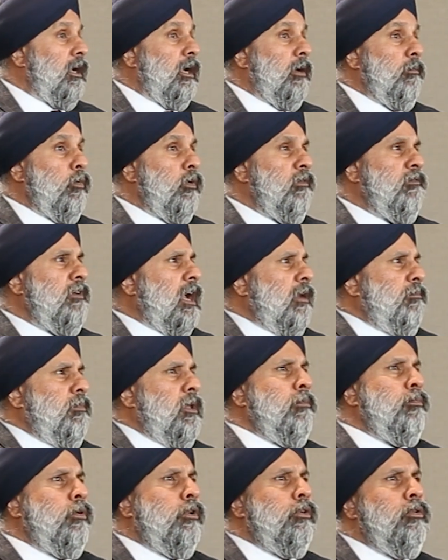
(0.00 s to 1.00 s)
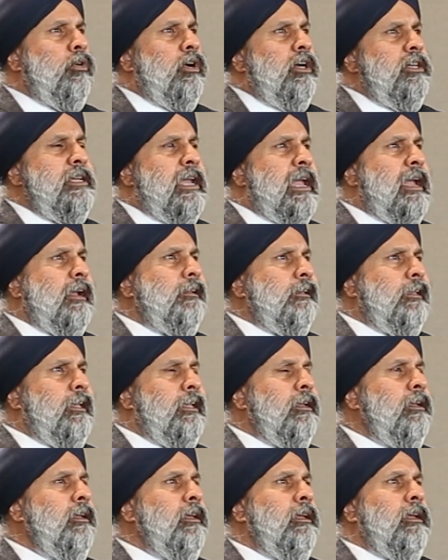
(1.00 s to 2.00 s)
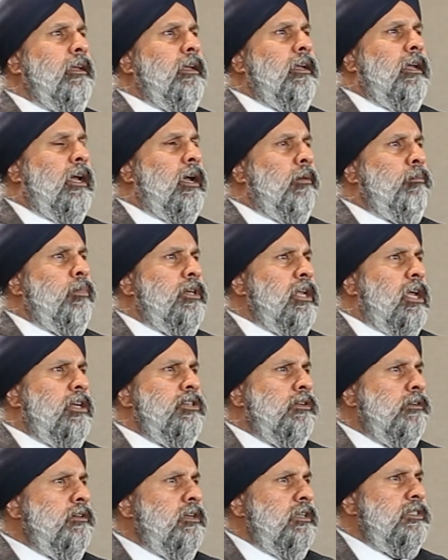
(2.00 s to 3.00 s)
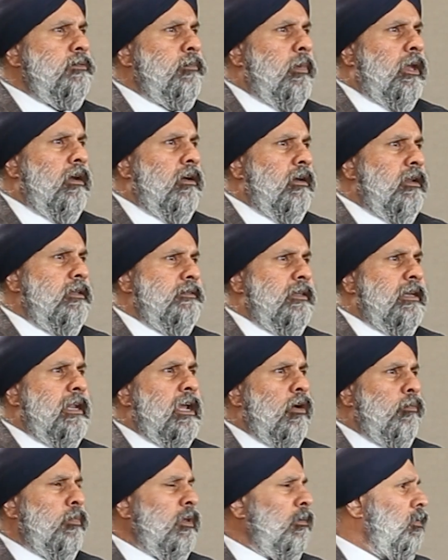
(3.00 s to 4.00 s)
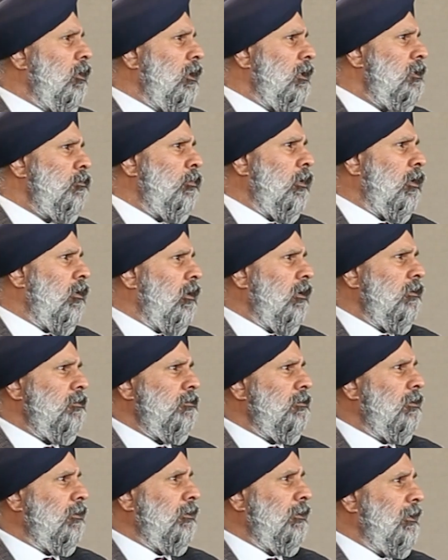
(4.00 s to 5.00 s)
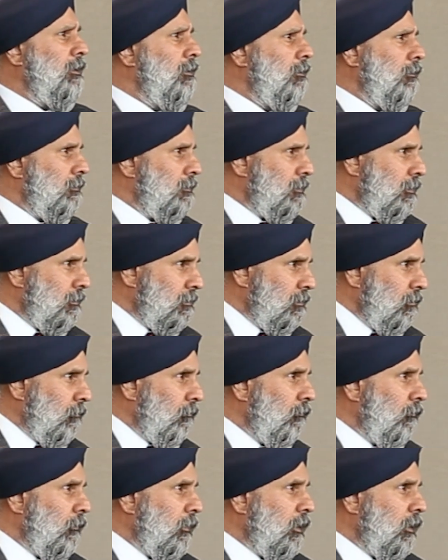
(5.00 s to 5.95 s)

We've got people who are tackling potential disparities in how people experience the legal system.